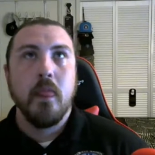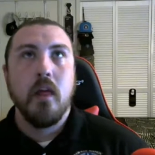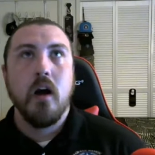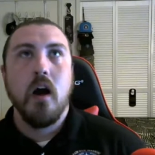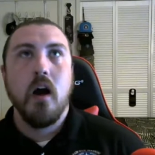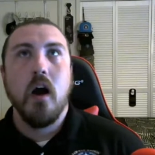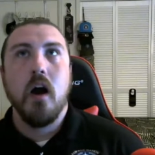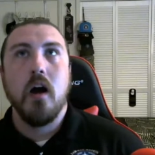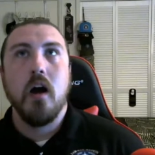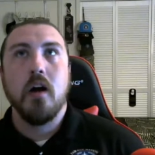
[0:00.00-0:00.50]

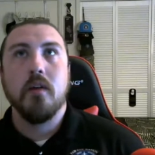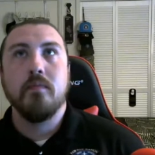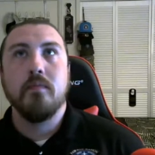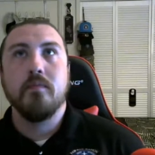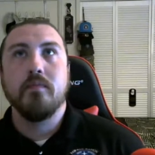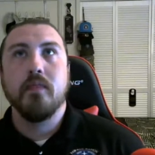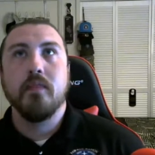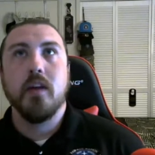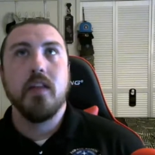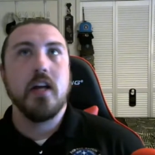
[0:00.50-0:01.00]

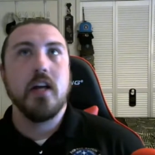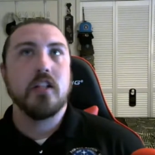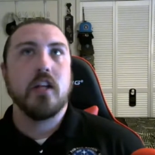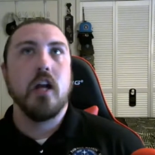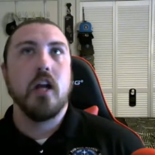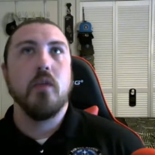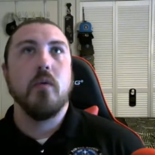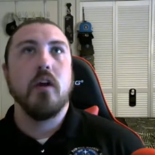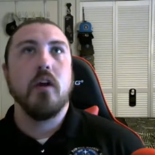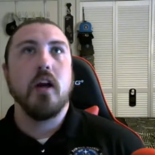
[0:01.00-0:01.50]
Um, and that's
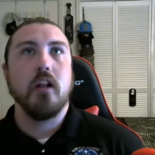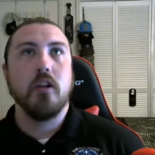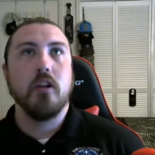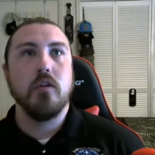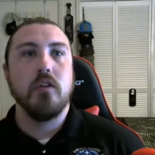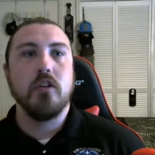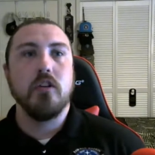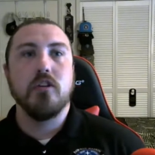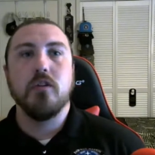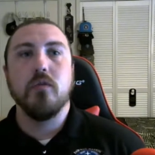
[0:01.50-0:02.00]
kind of what I
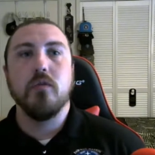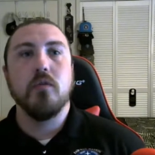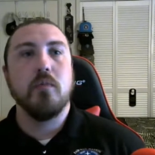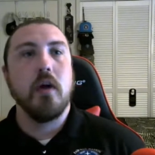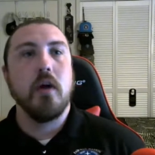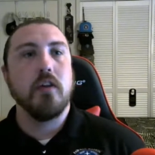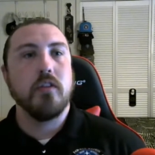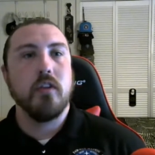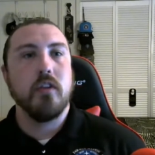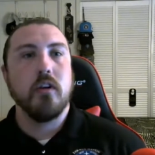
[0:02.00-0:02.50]
alluded to
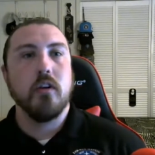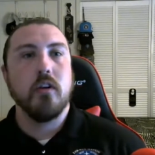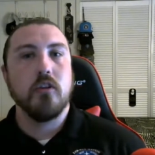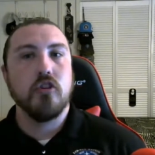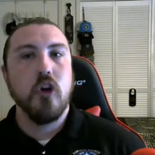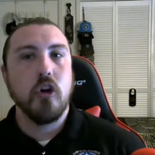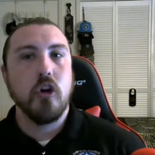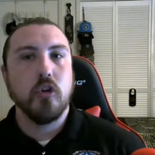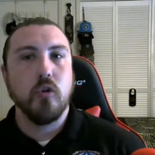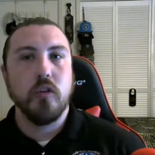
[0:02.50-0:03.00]
about the
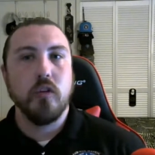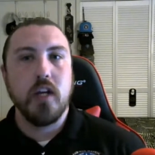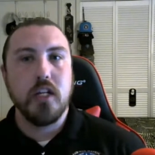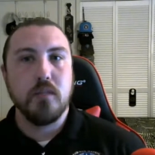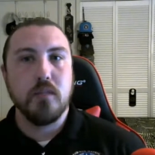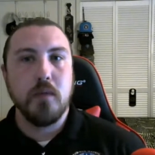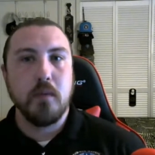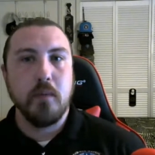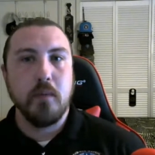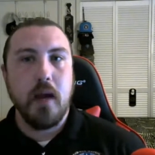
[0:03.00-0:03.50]
charcoal dates
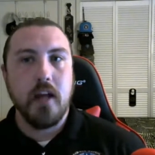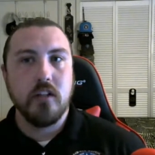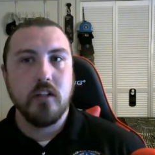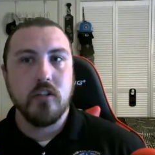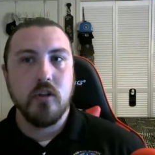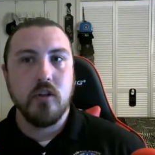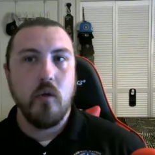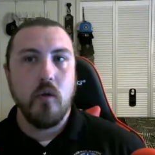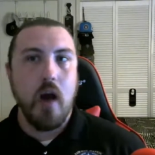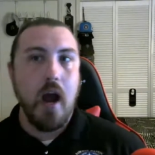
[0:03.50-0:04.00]
being bad.
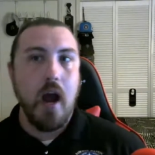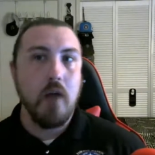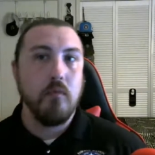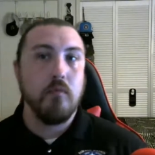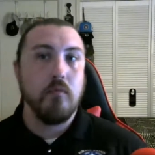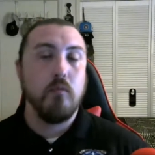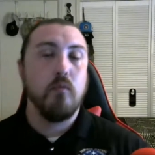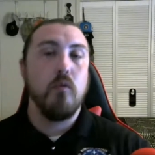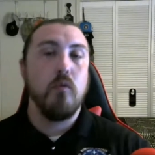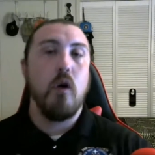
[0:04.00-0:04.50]
So I
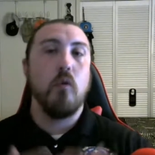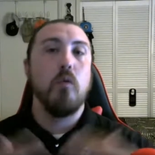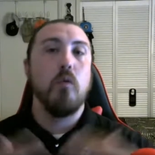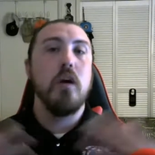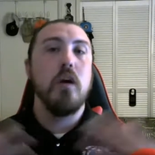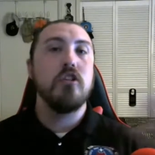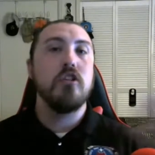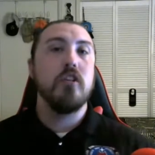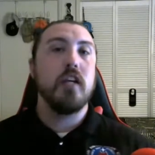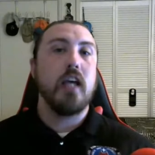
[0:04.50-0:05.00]

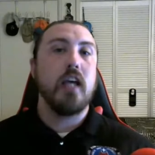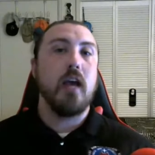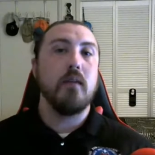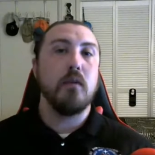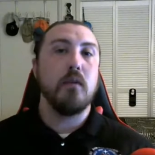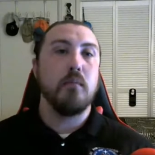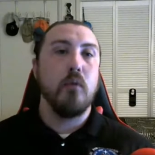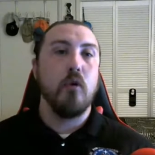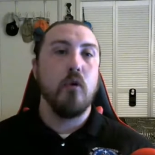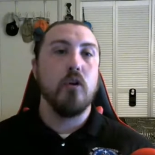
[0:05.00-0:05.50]
originally came to
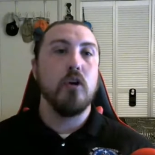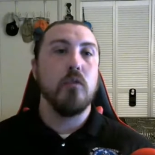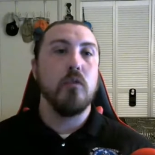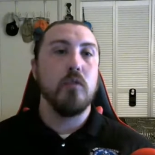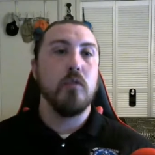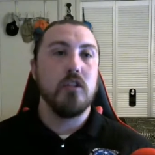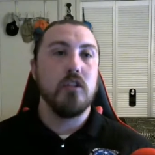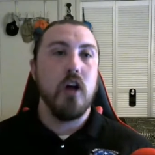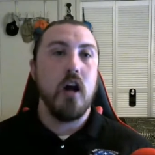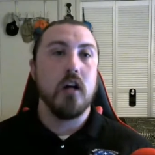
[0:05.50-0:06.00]
Boulder
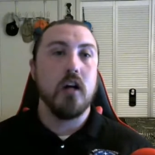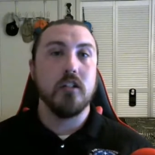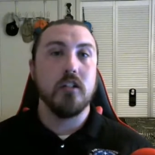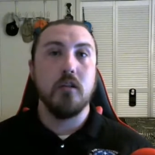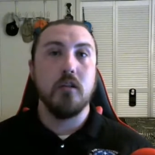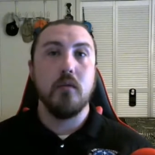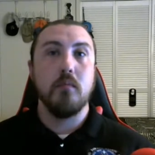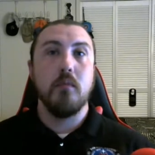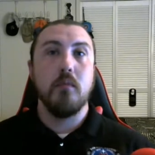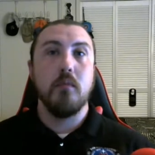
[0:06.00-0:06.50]
with Doug
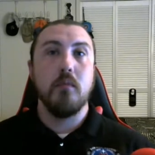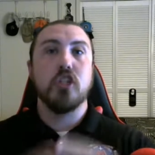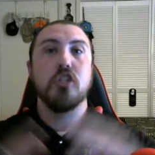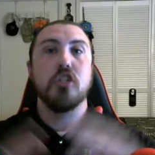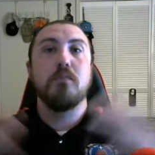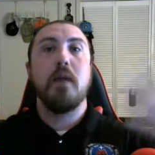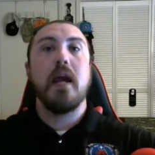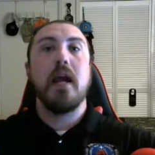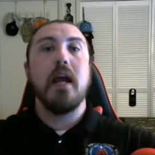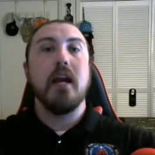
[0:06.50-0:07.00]
to
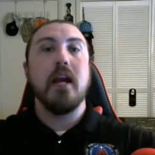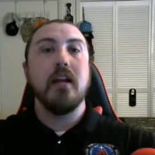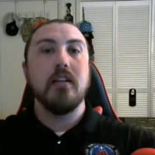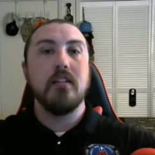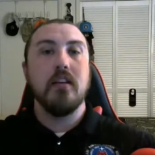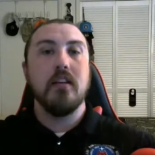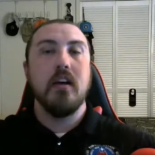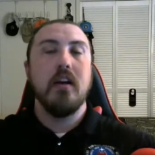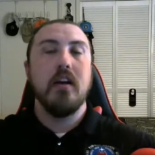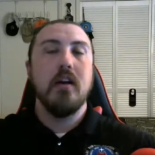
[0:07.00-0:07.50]

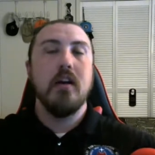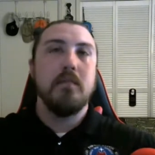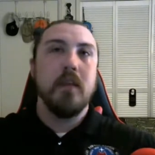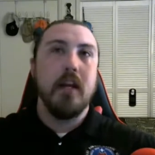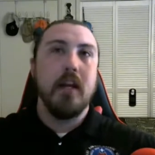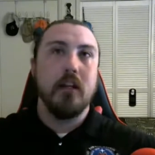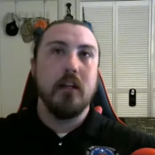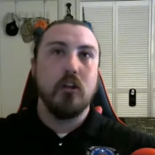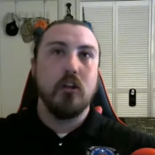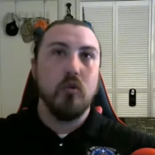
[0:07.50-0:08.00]
expand
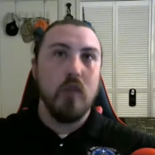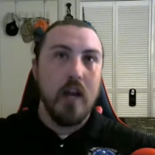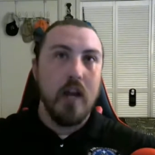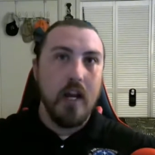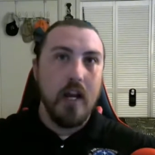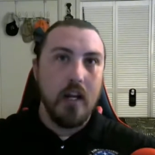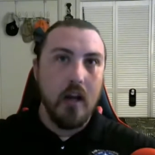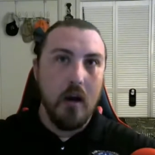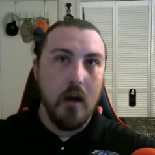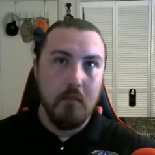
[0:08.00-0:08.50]
and
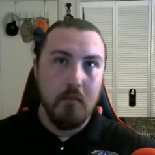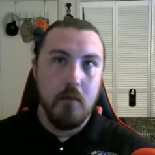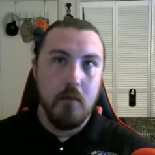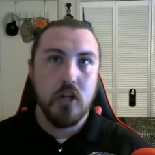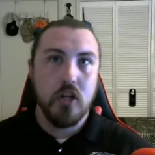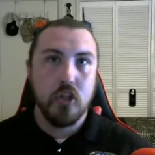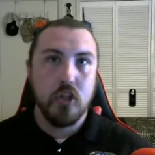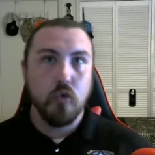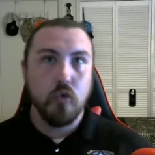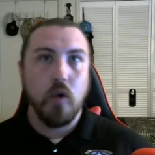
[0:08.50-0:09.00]
create a
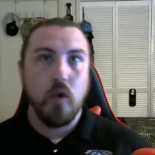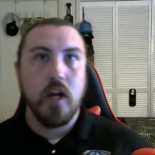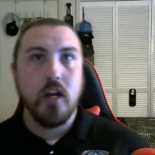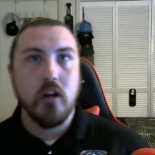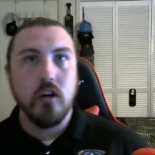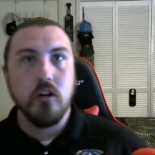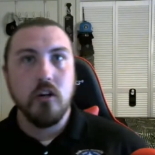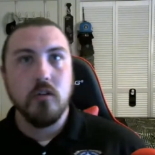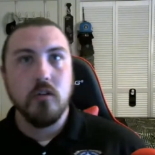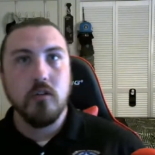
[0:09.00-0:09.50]
much
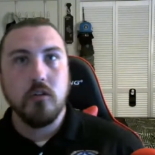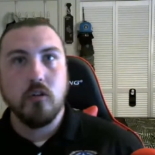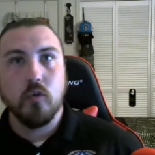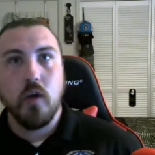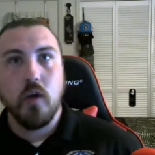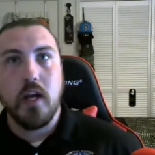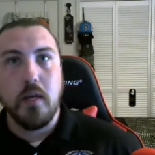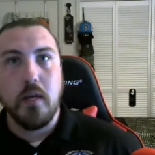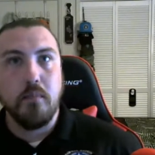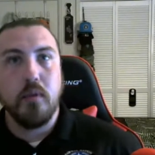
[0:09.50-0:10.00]
greater
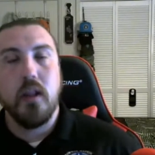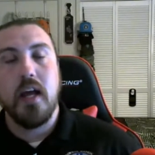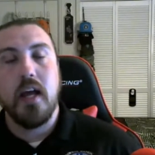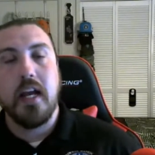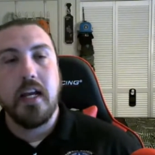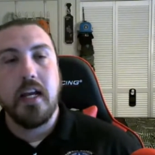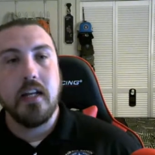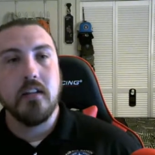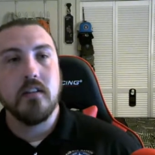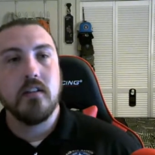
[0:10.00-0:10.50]
Great
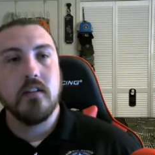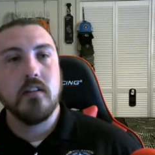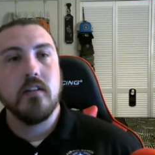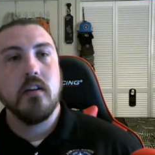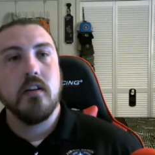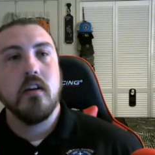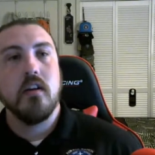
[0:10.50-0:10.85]
Plains